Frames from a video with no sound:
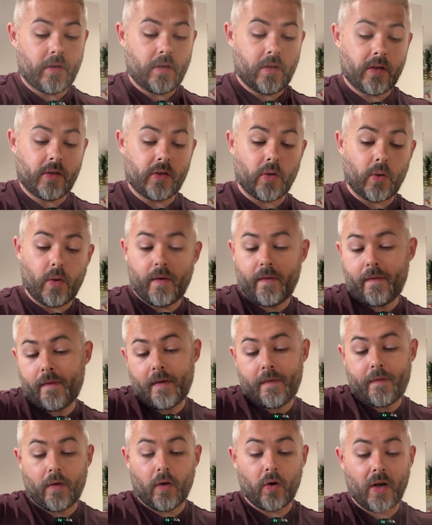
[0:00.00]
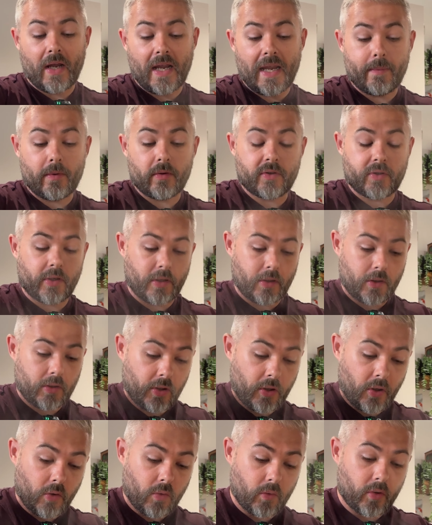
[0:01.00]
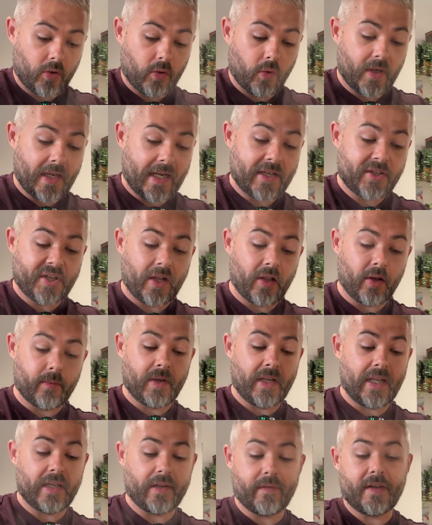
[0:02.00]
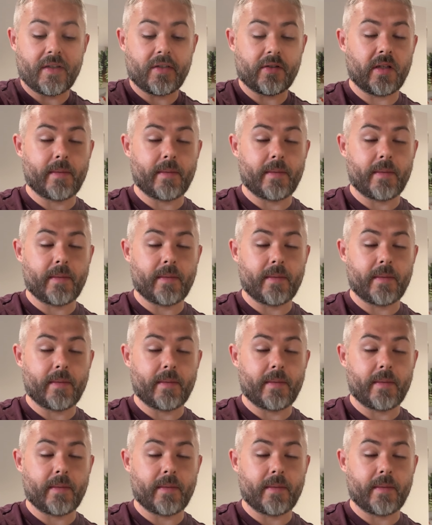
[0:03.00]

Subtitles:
So if you're not able to, cook each element individually